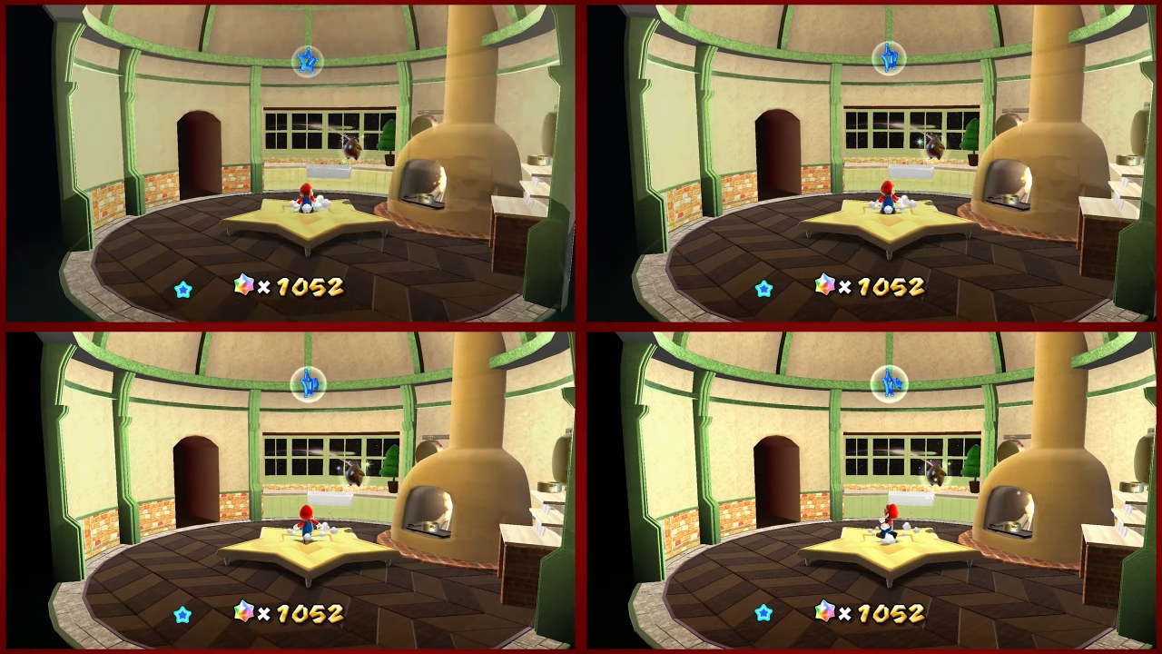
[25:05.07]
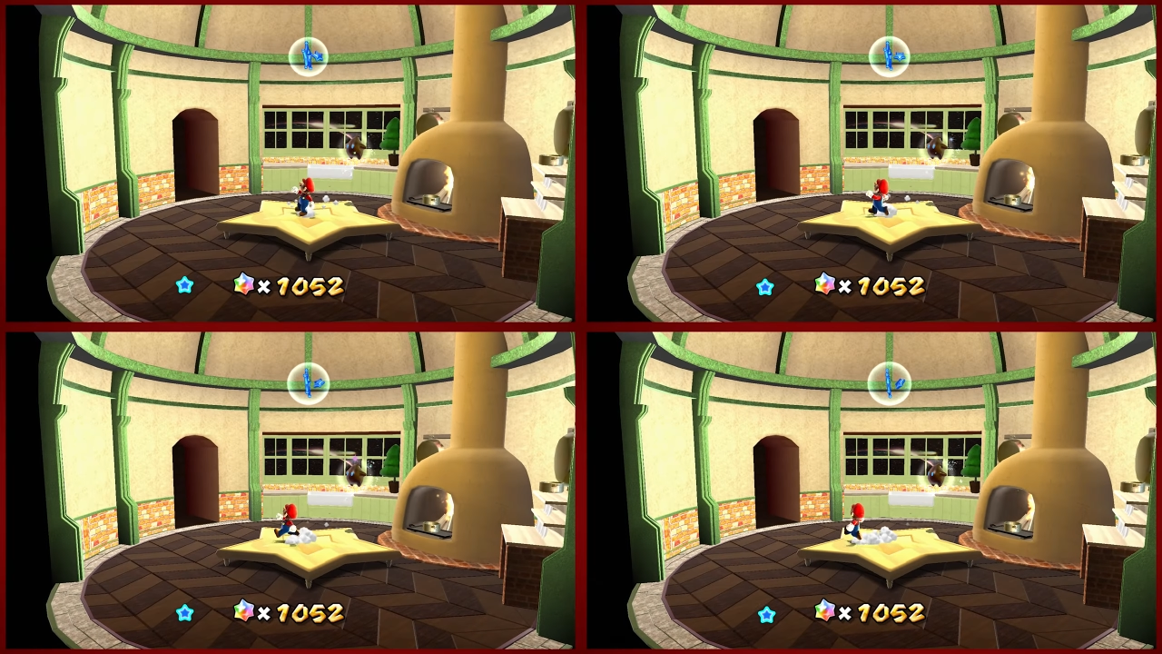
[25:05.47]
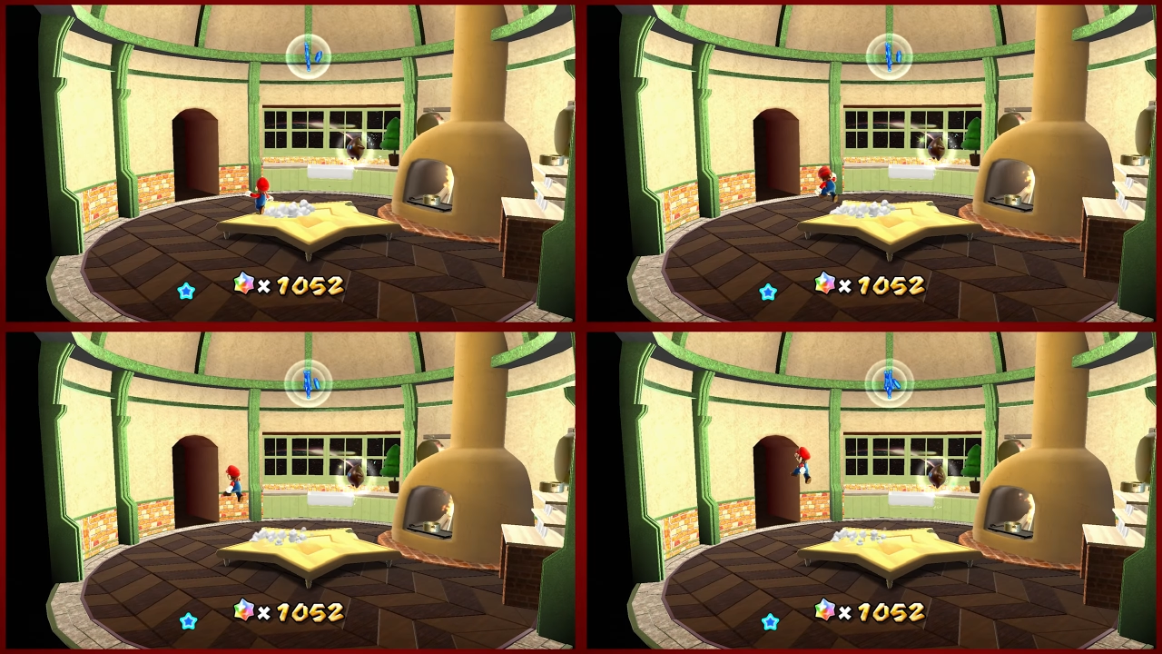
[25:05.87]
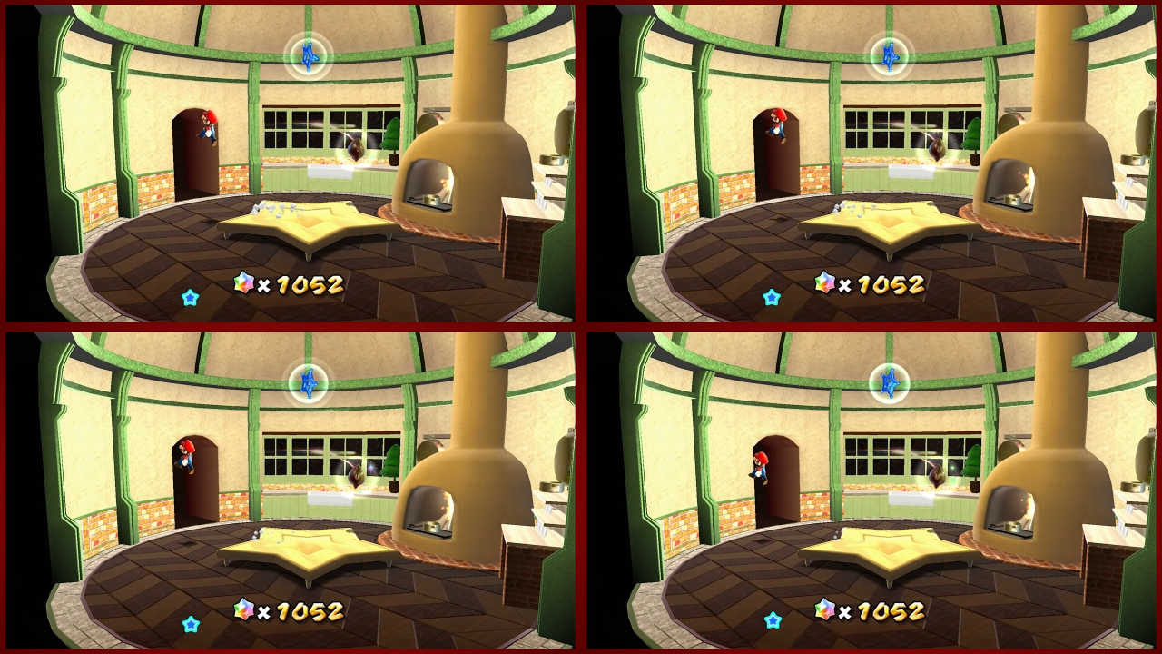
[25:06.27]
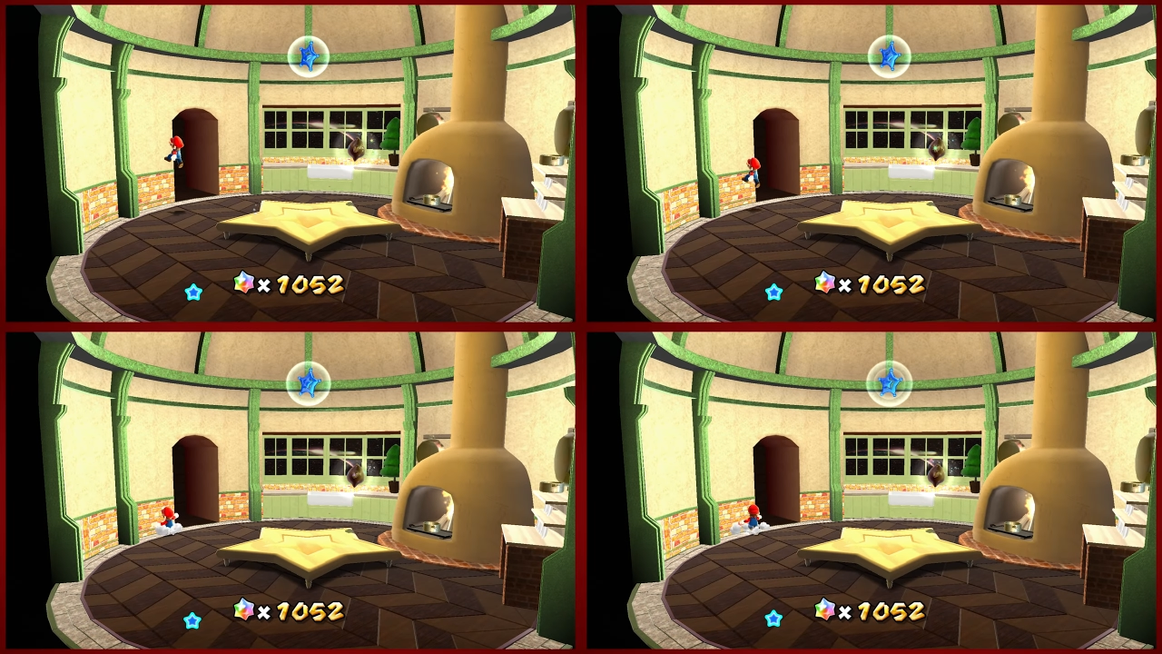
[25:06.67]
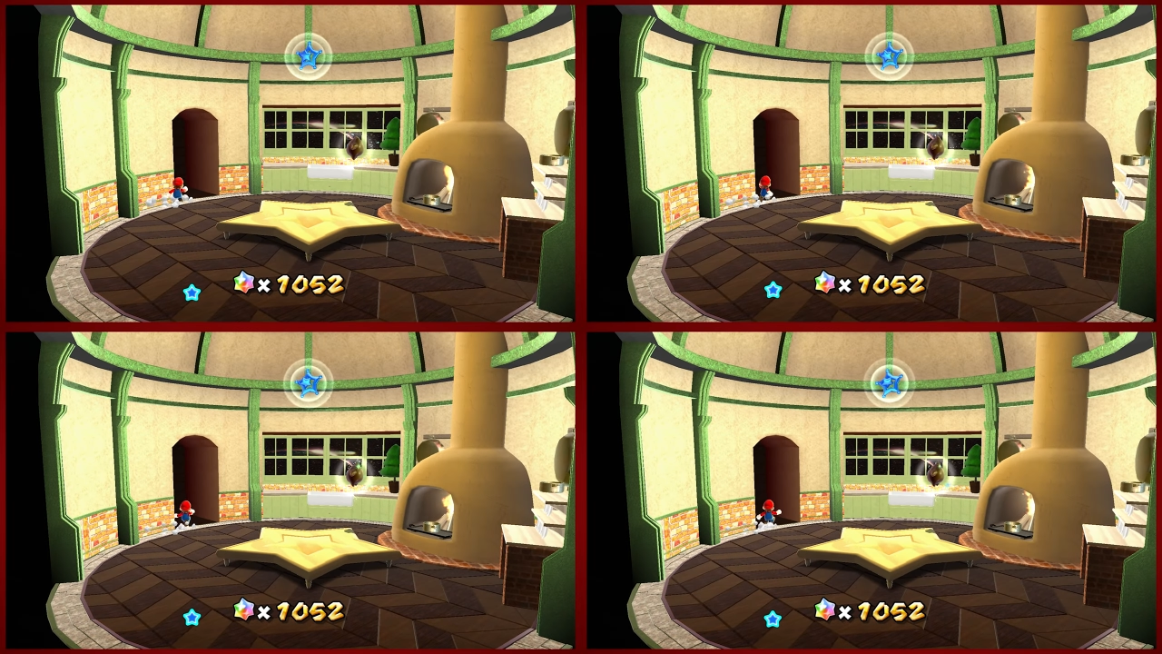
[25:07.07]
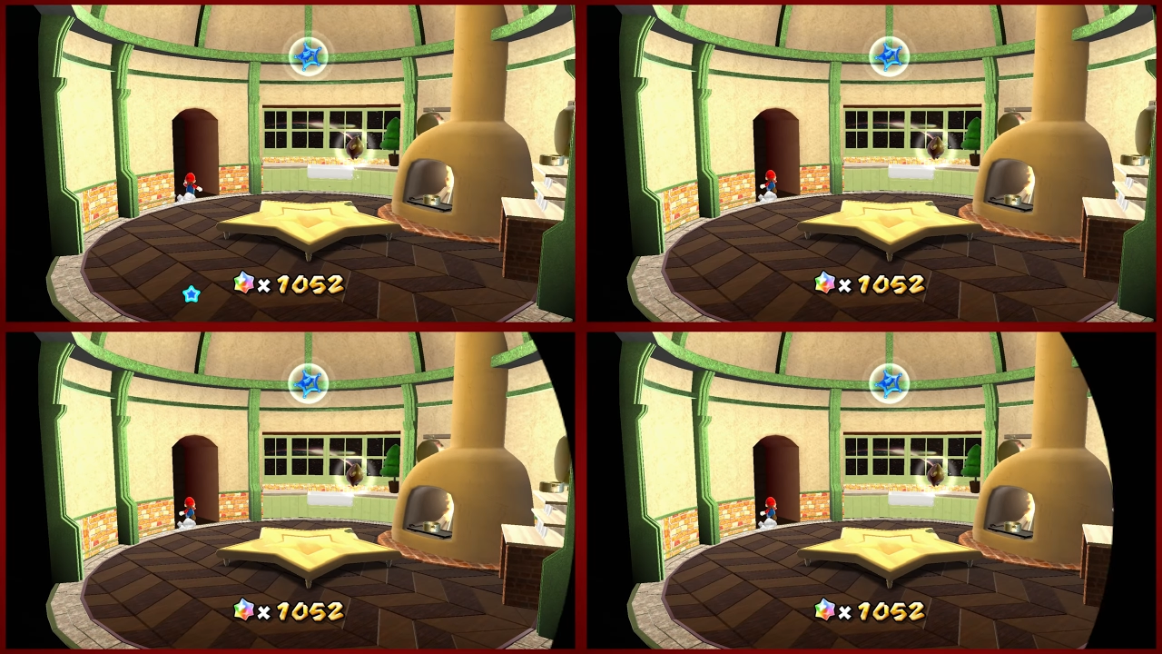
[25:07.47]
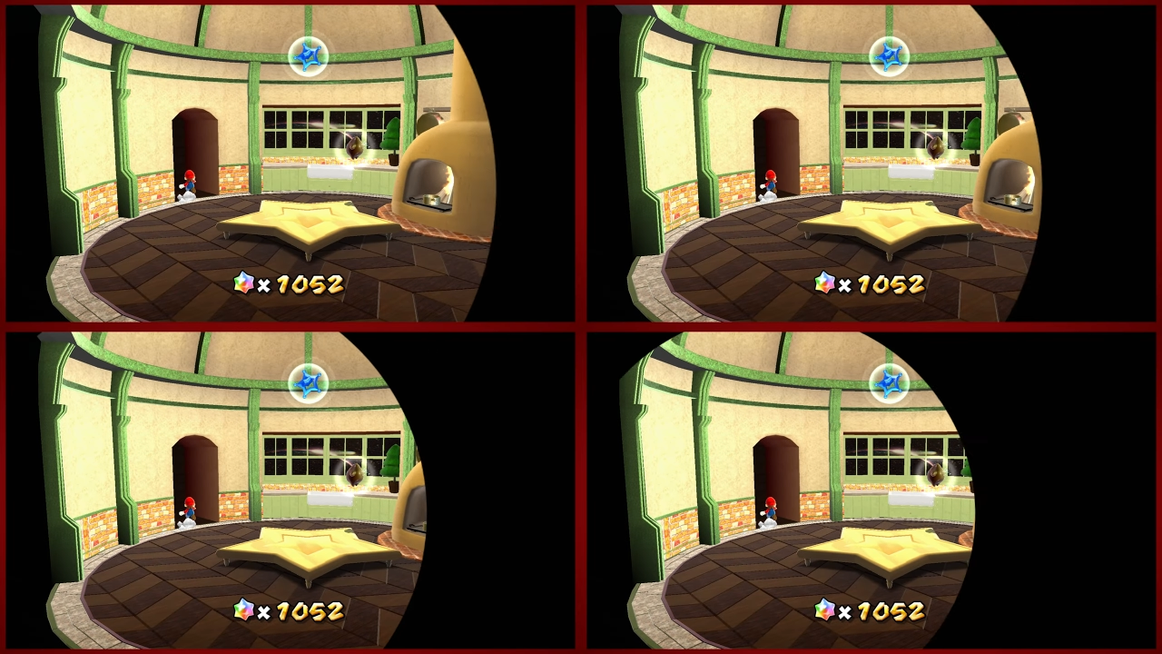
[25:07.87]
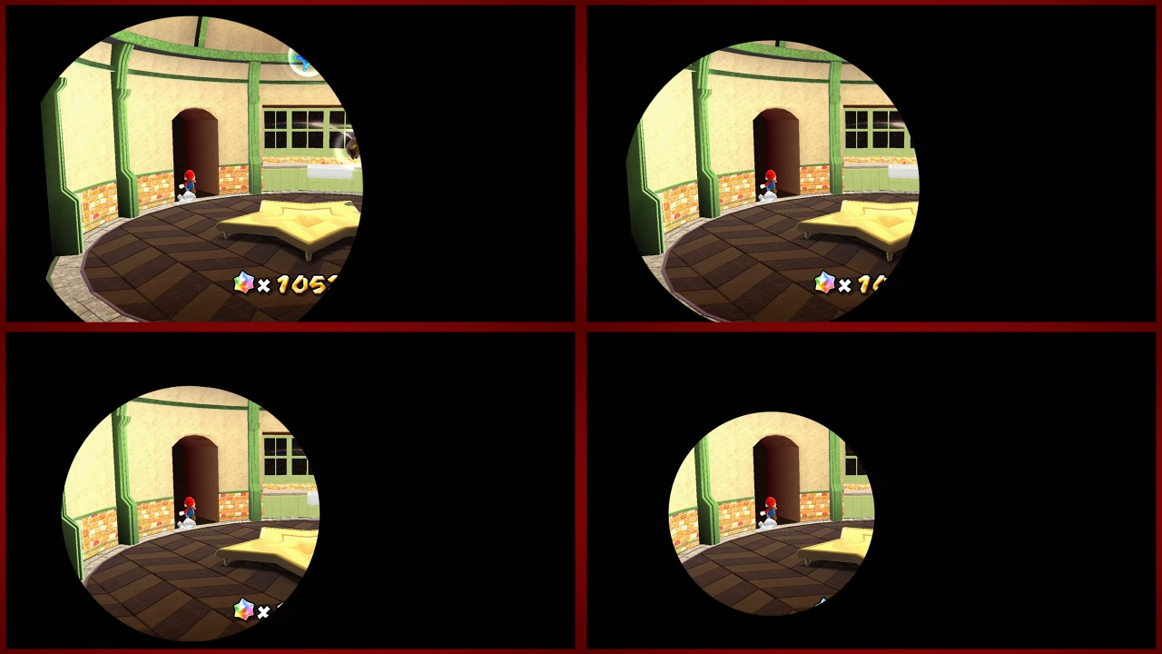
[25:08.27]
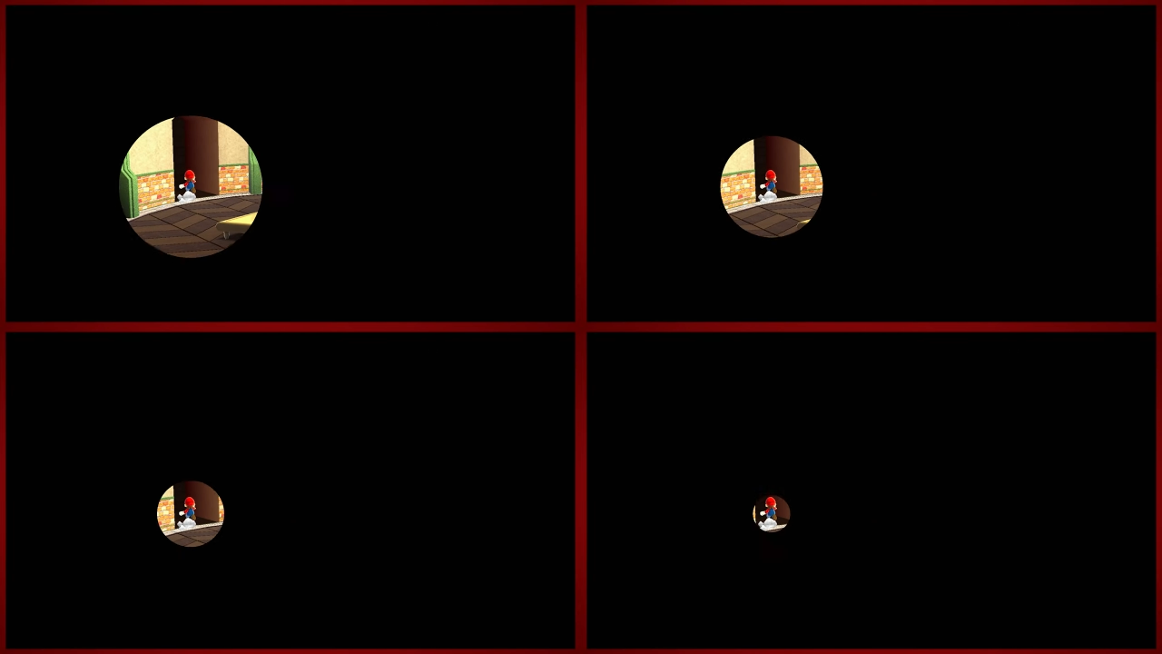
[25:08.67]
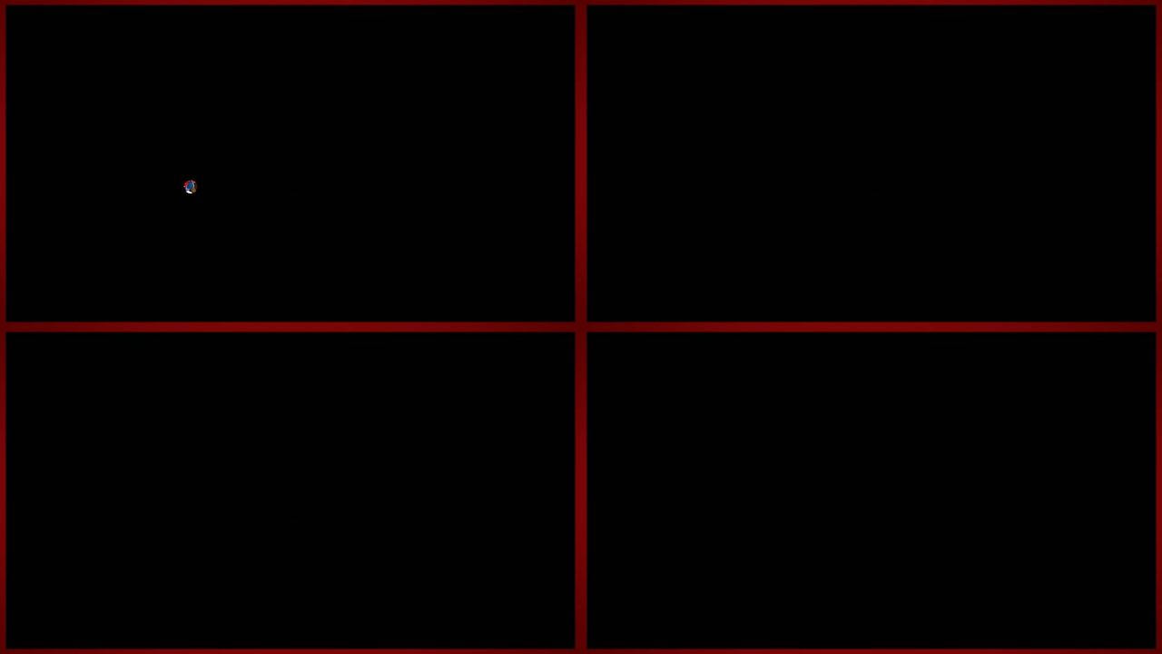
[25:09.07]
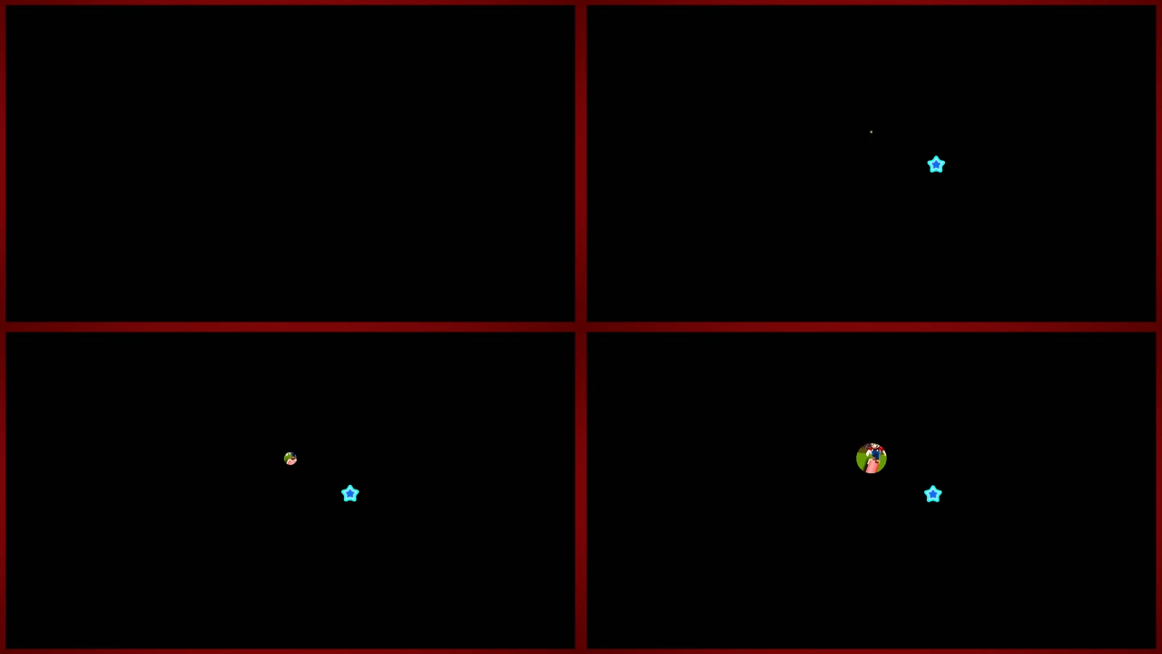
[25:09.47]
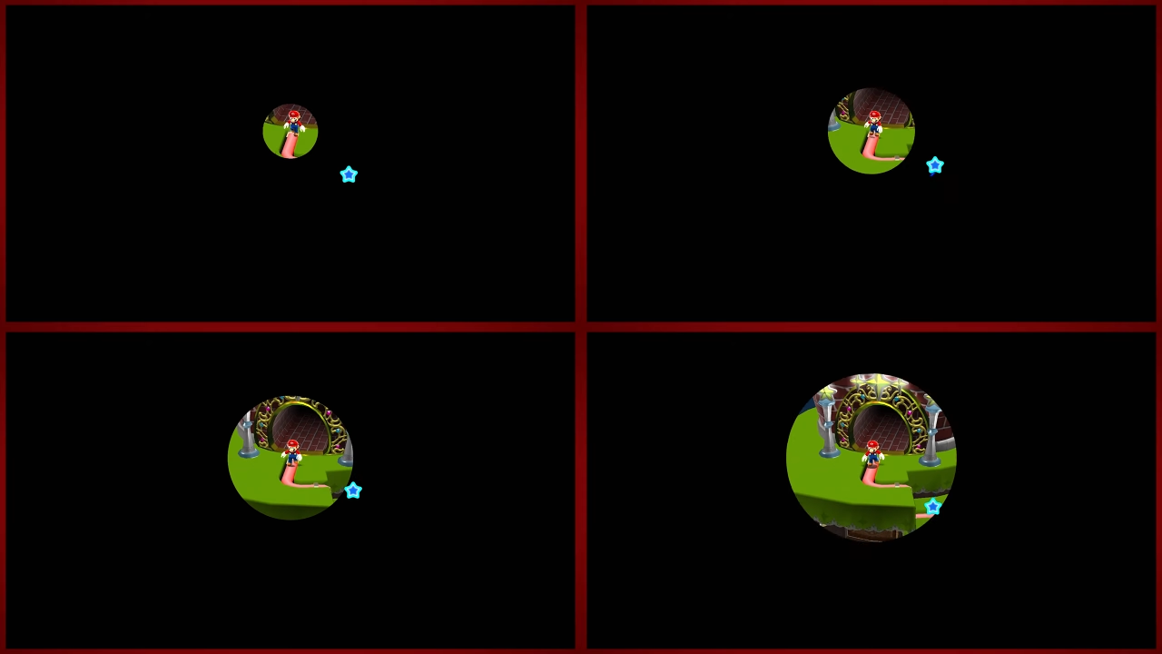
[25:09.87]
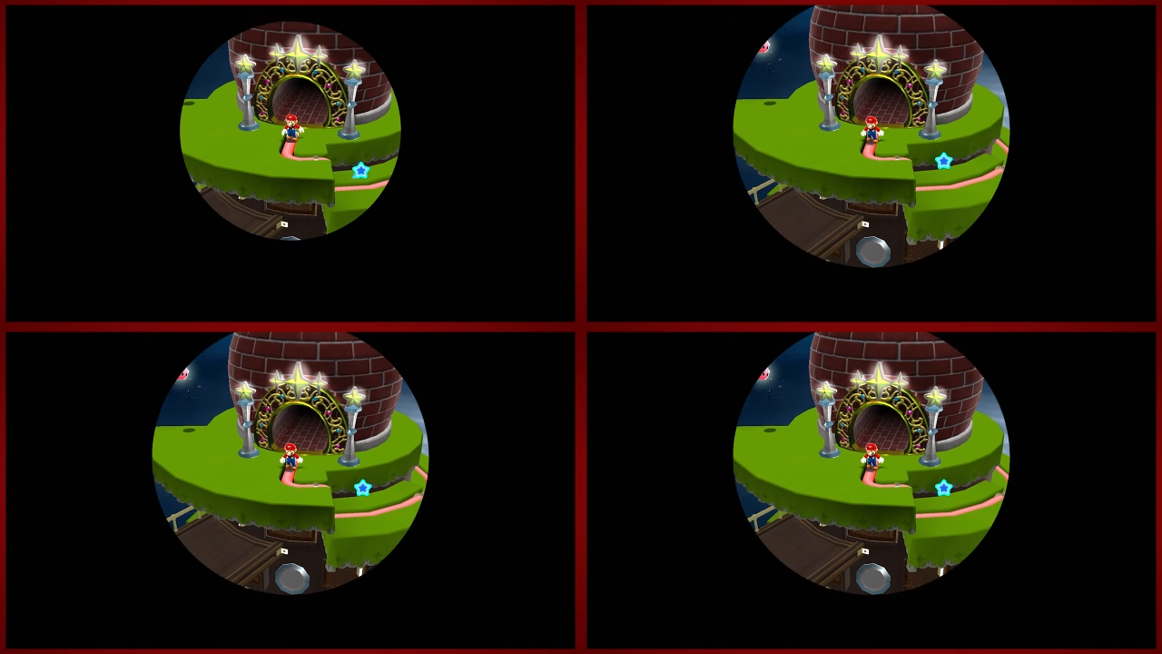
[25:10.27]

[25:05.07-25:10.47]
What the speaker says: Nobody's mouth can be seen.